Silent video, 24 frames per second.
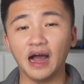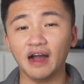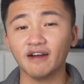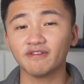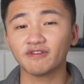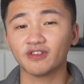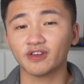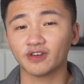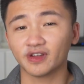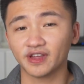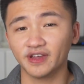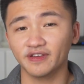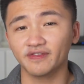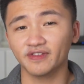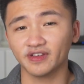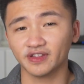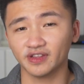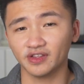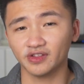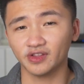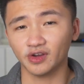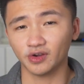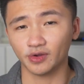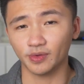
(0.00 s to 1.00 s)
After giving
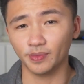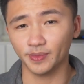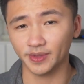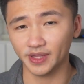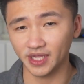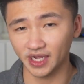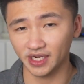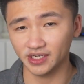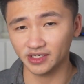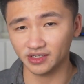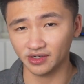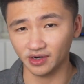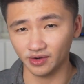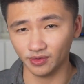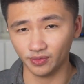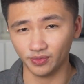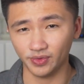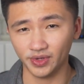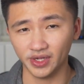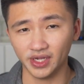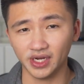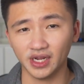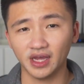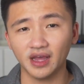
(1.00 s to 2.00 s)
the documentation a
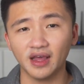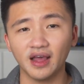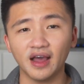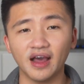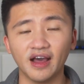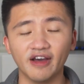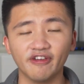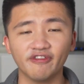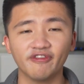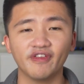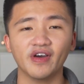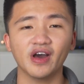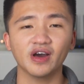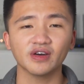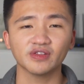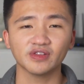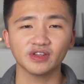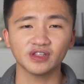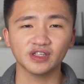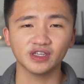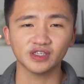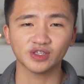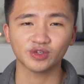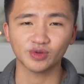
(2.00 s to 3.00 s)
read, I found
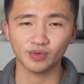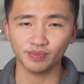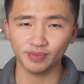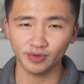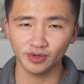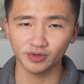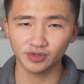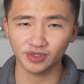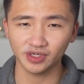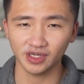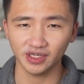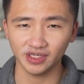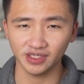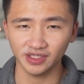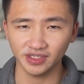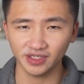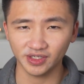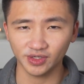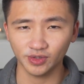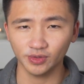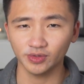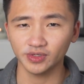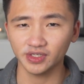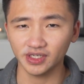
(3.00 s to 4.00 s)
the distribution
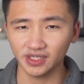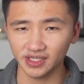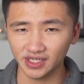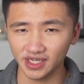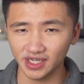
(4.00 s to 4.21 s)
is using